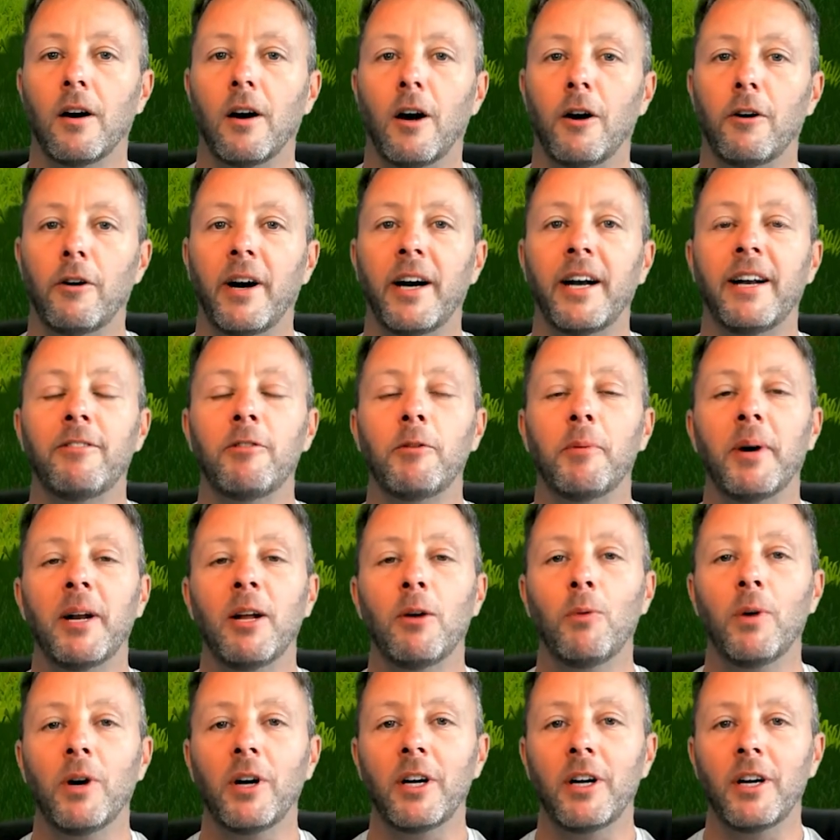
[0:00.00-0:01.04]
All right, everybody,
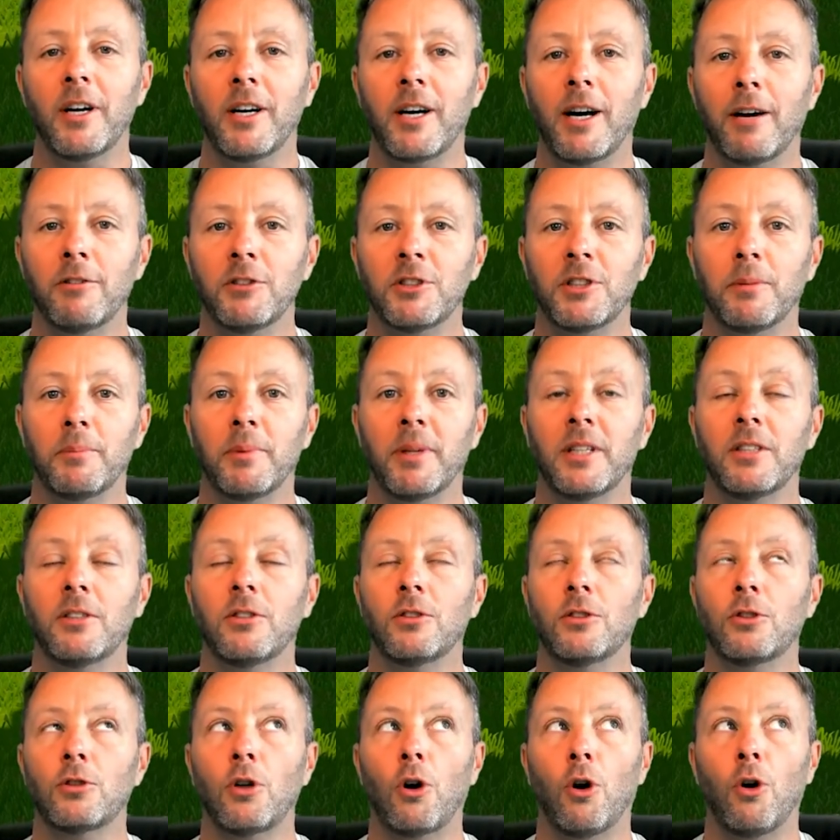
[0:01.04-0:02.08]
we're going to cover something
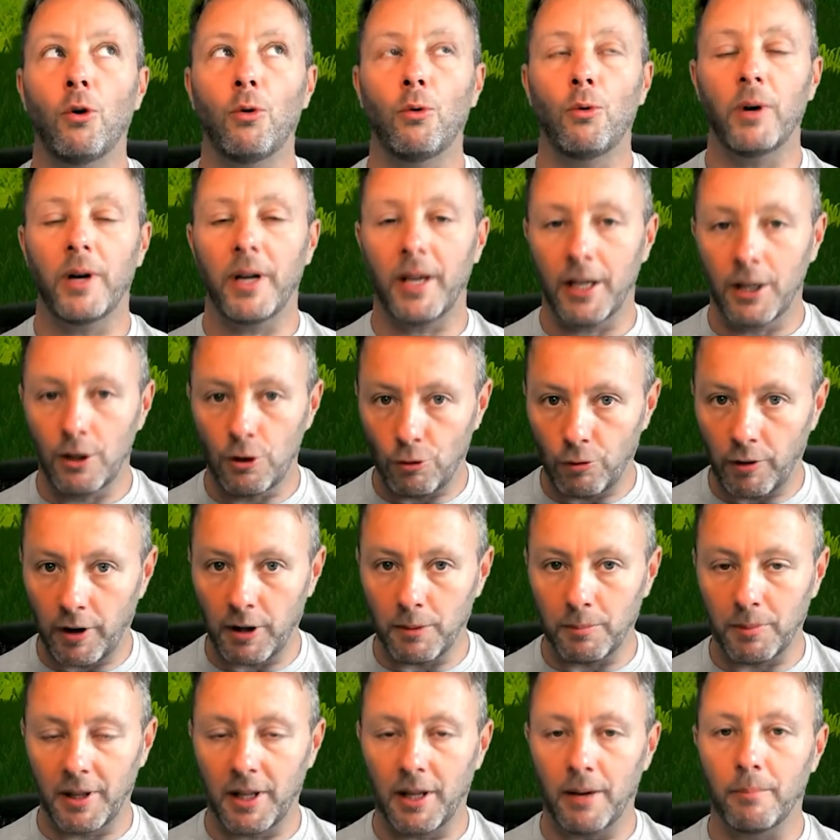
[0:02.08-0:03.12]
so
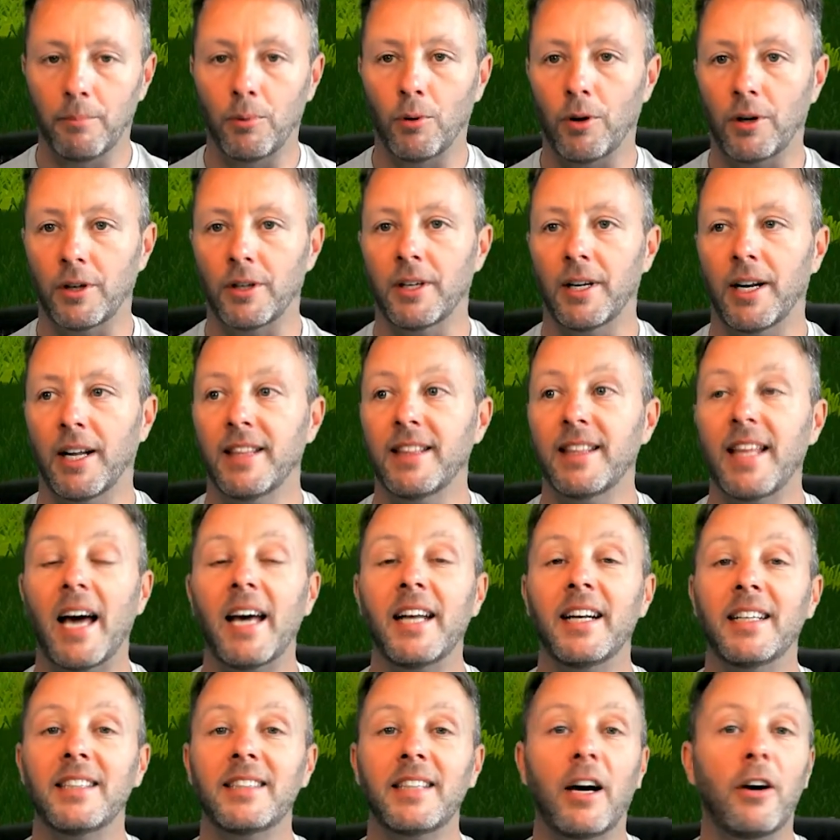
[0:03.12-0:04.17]
incredibly important, and
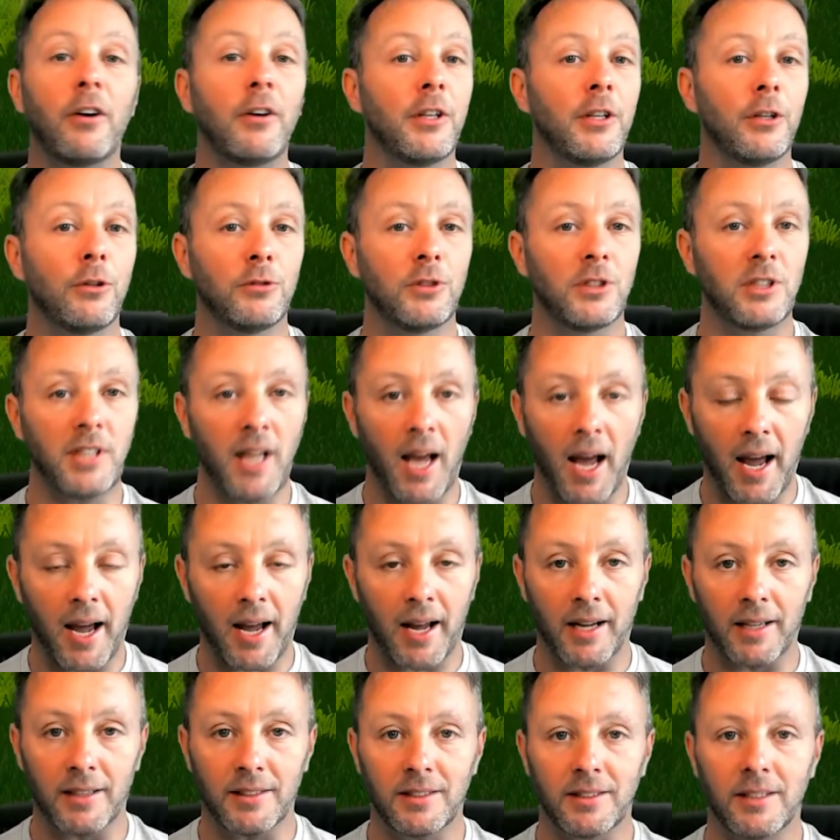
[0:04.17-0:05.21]
that is how to use
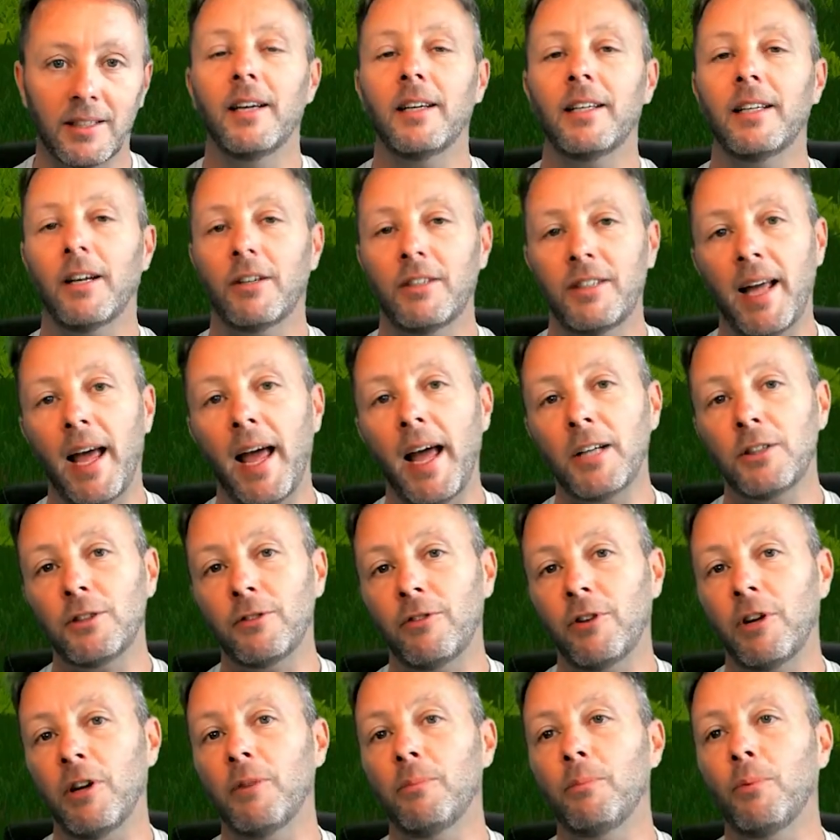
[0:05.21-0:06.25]
tags. Now, tags are
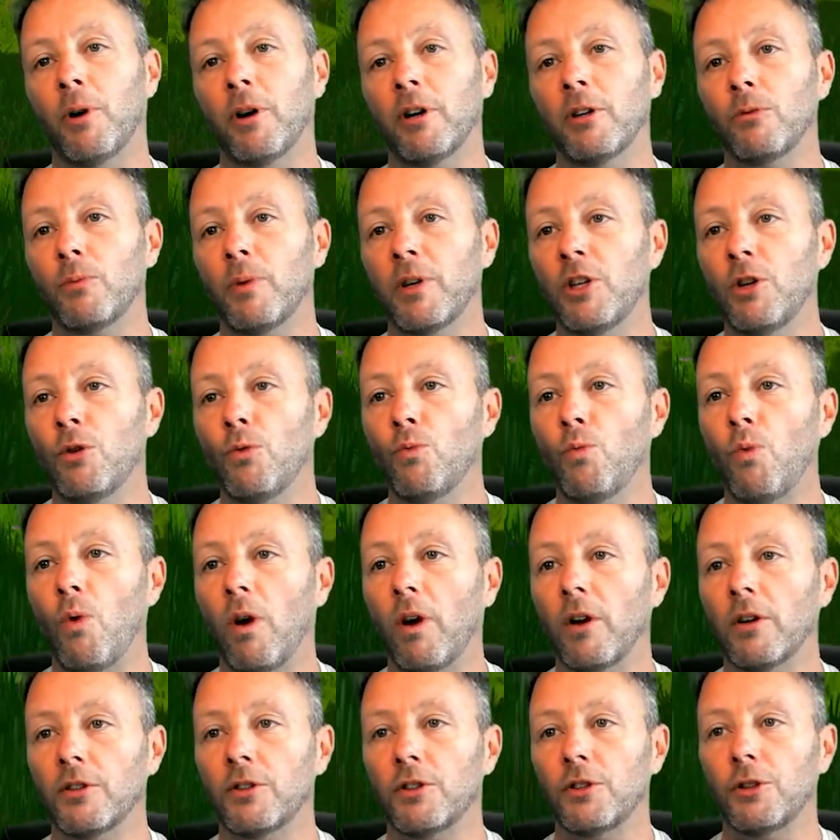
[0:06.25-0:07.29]
very important when you
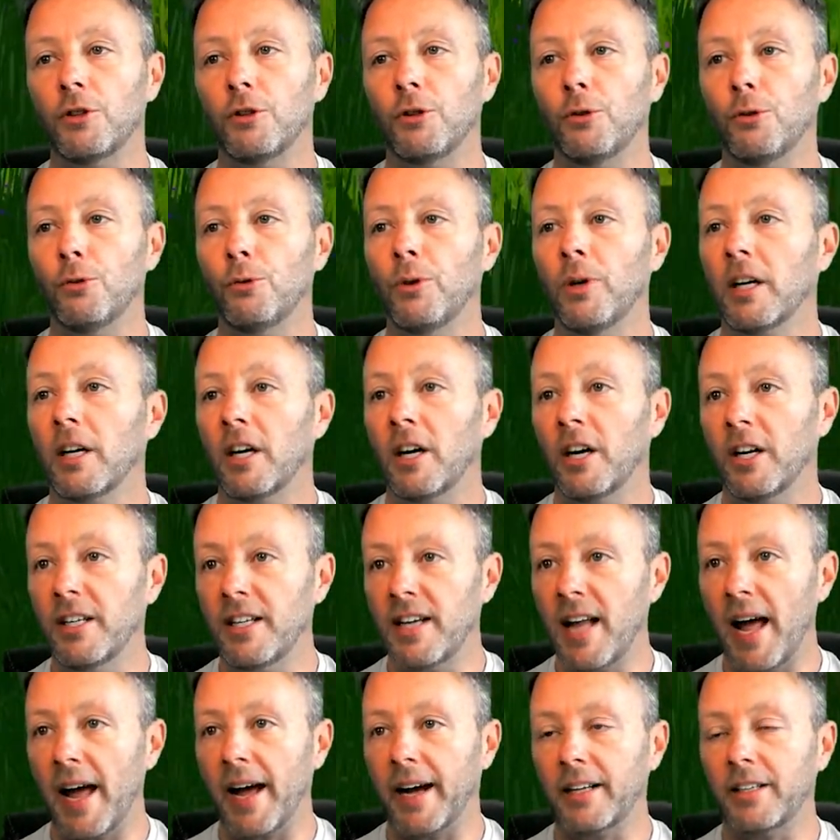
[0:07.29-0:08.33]
want to
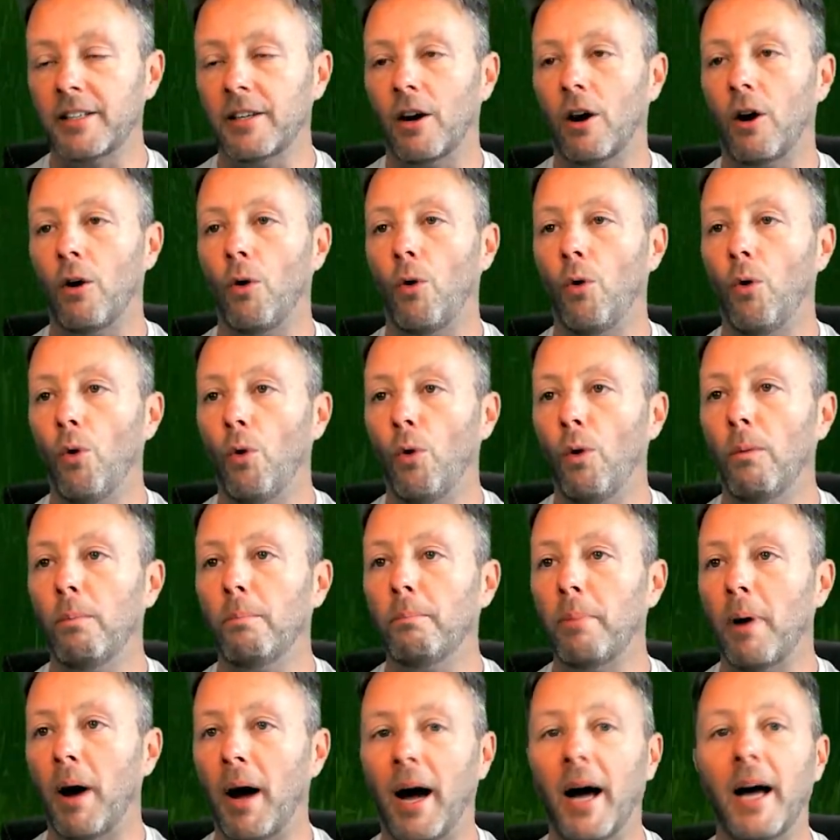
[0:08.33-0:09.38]
connect a whole
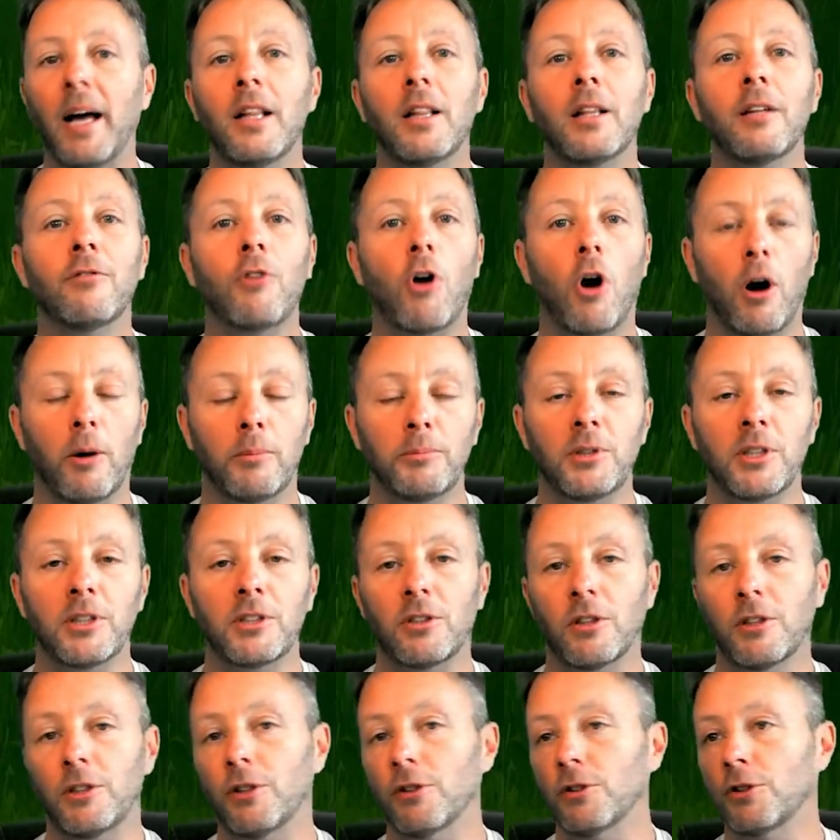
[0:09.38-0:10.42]
pile of
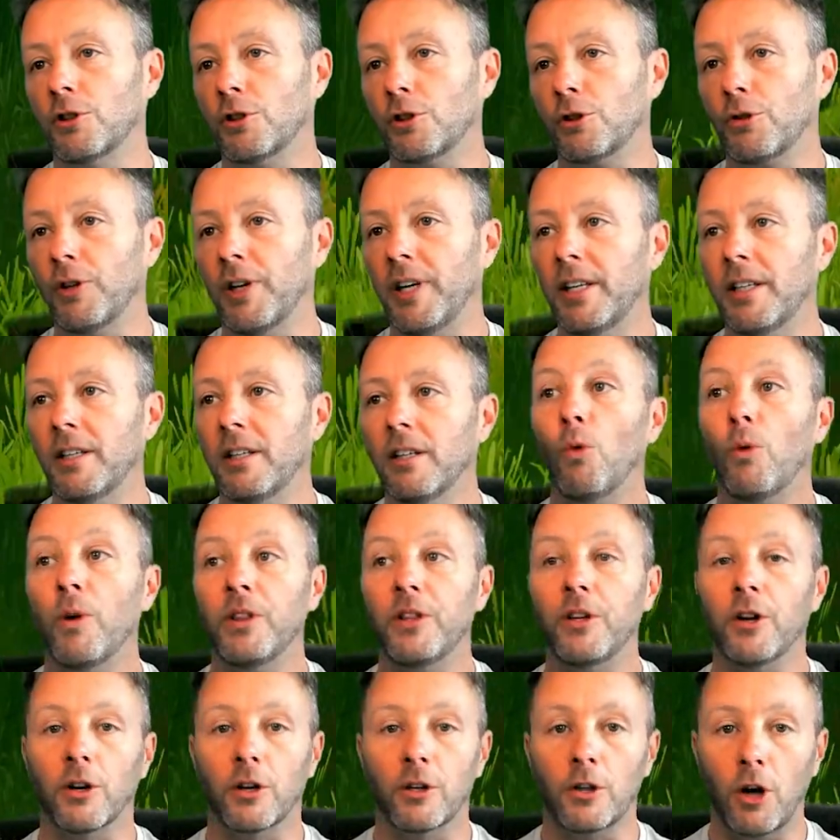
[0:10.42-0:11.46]
objects on your screen with
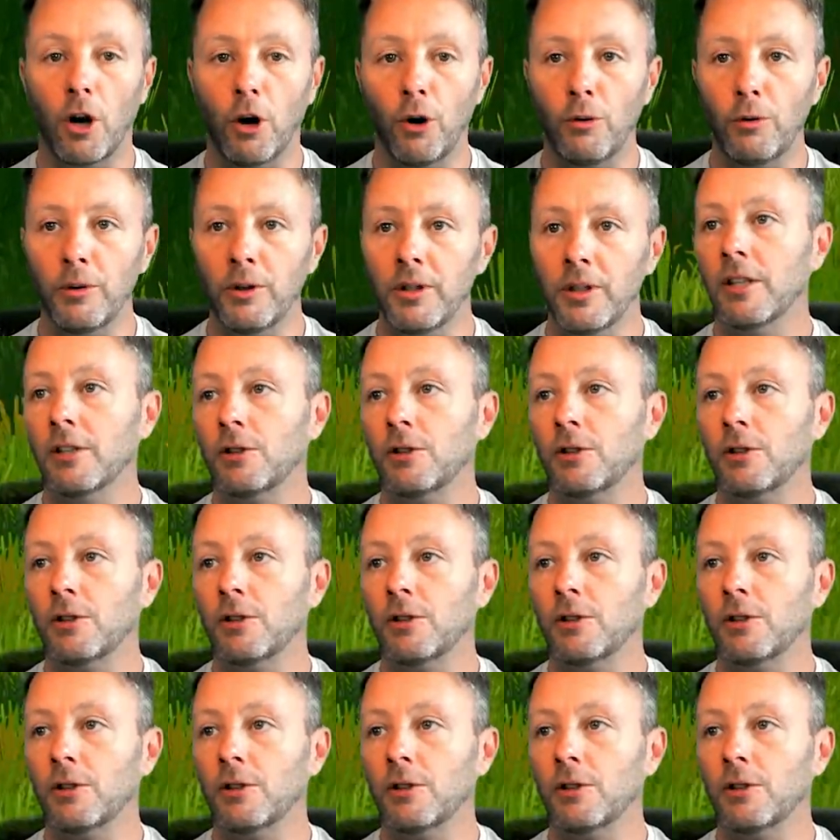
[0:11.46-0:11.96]
your code.